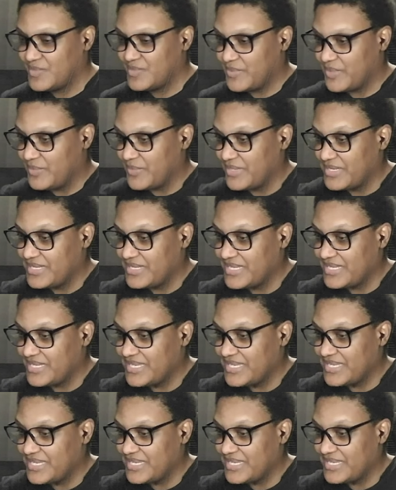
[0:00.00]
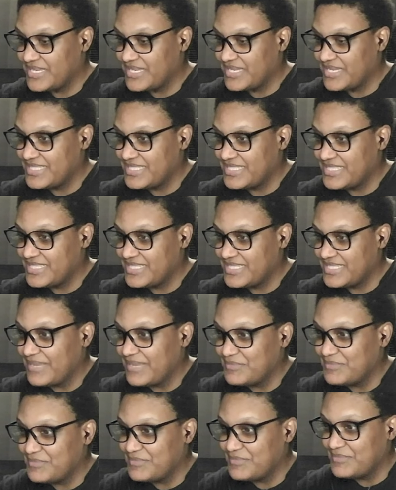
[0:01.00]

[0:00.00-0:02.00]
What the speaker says: Wait, what did he say? I'm sorry, I was so distracted.